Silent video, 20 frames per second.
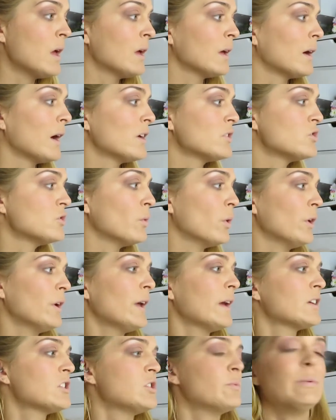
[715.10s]
Guys, you won't
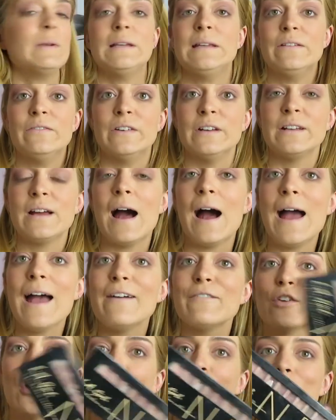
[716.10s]
actually believe it. I
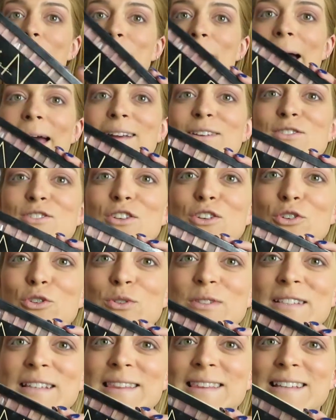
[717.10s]
have gone back to
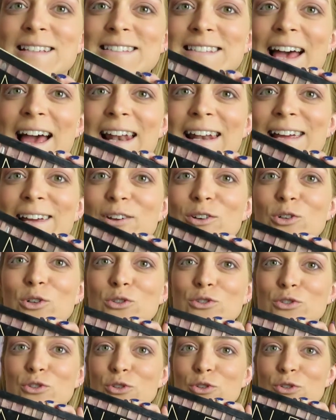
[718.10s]
using this LA
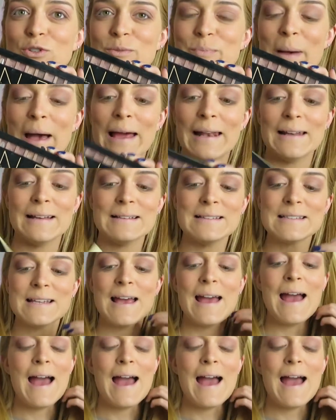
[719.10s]
Girl Nudes palette.